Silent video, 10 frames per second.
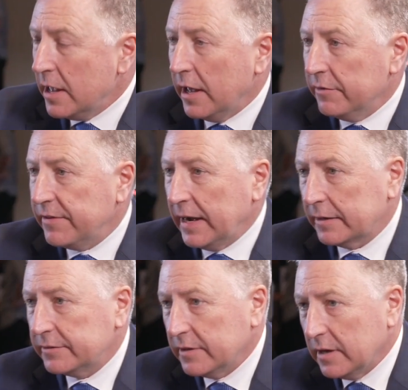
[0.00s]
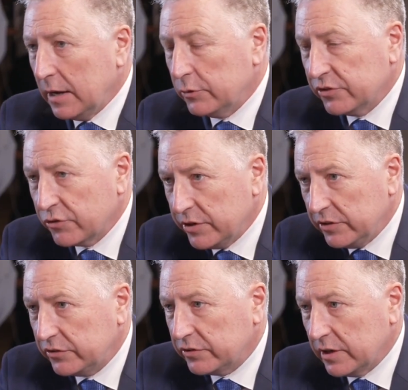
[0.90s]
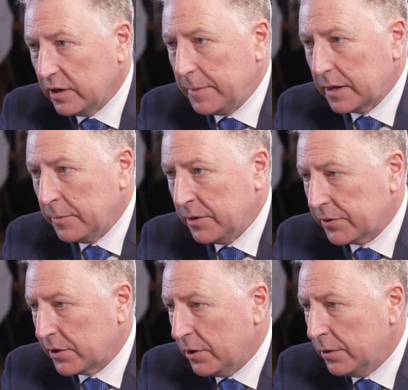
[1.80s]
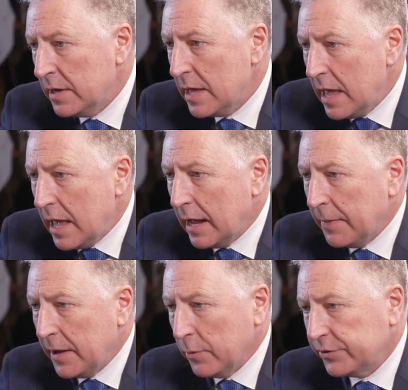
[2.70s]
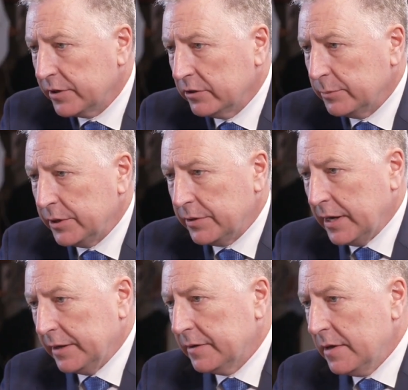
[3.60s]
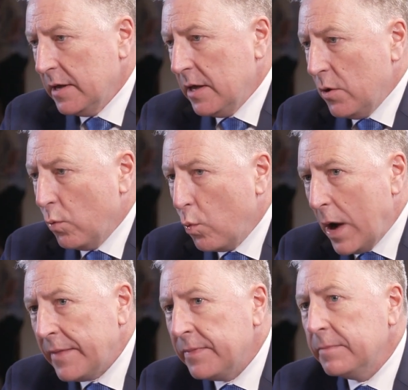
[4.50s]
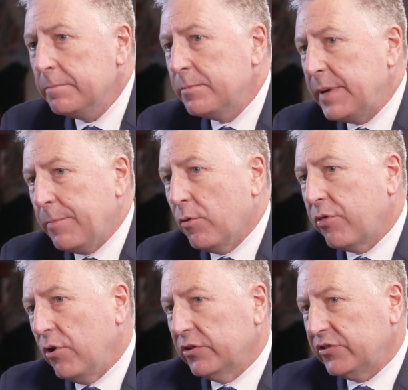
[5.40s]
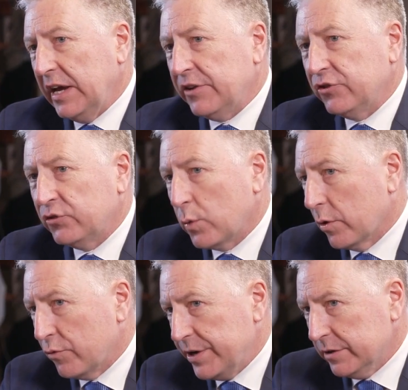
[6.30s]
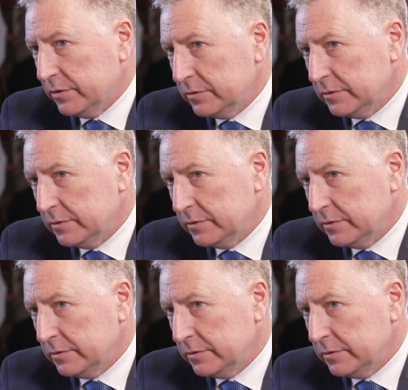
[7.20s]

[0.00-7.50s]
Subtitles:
In fact, I was in Greece about a month ago, and they were telling me that when people thought sanctions were real,